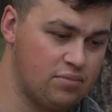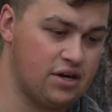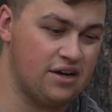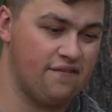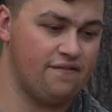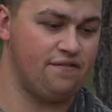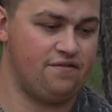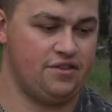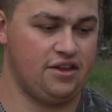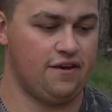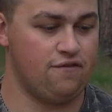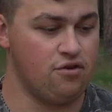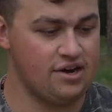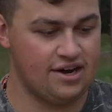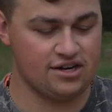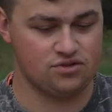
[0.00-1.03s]
But if
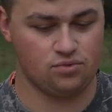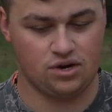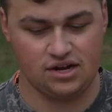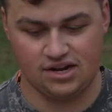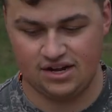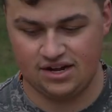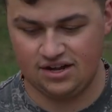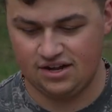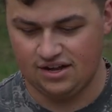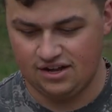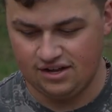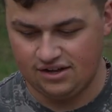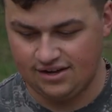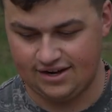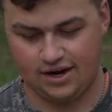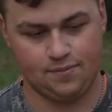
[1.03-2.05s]
you guys wanna,
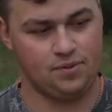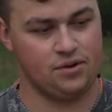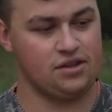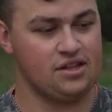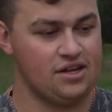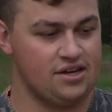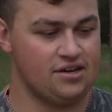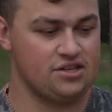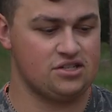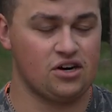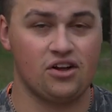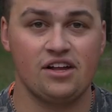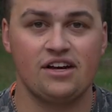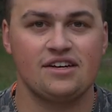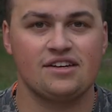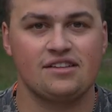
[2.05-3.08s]
I'll put the
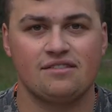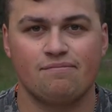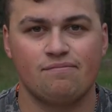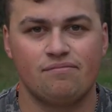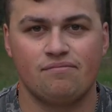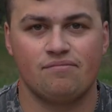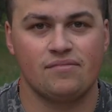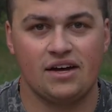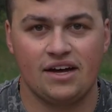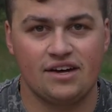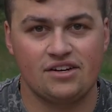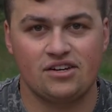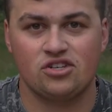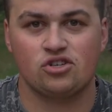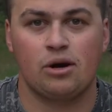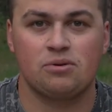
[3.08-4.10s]
Starlink
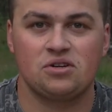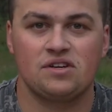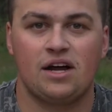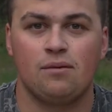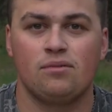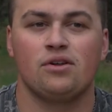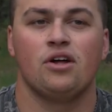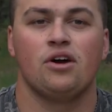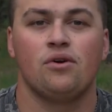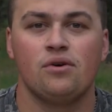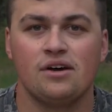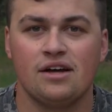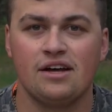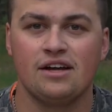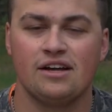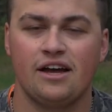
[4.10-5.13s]
description down below.
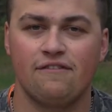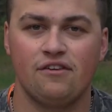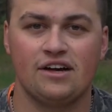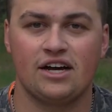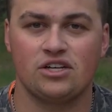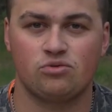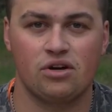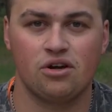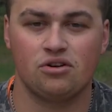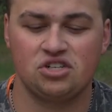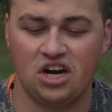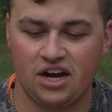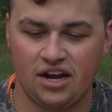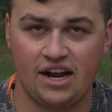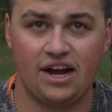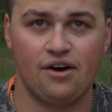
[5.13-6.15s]
If you guys wanna go
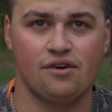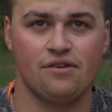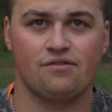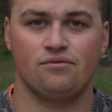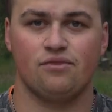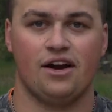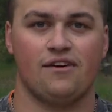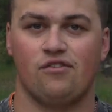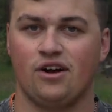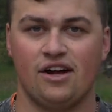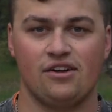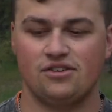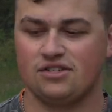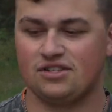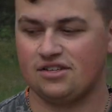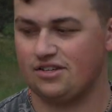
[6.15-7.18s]
check it out, whatever
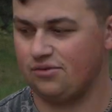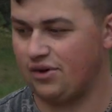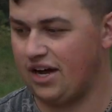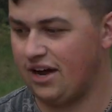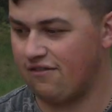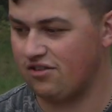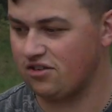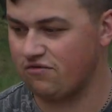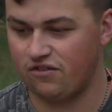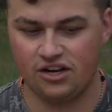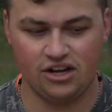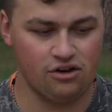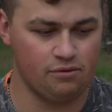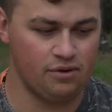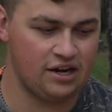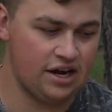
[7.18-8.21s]
else we have in this
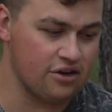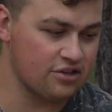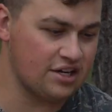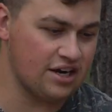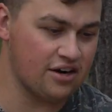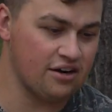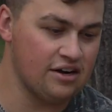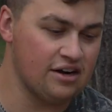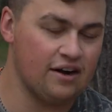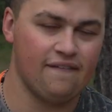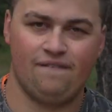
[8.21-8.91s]
video will be down there.